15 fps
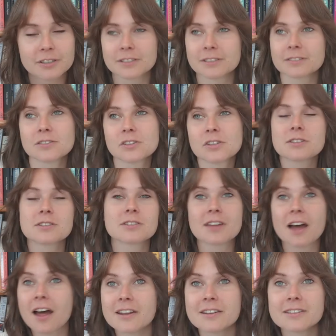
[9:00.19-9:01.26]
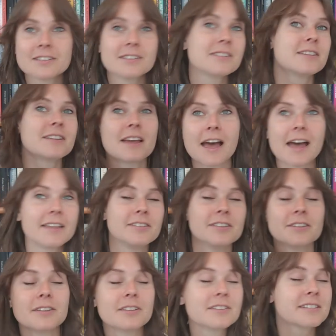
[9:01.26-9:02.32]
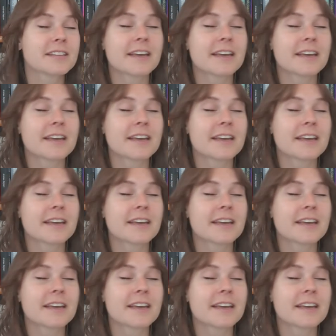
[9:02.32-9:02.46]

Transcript: the sun and the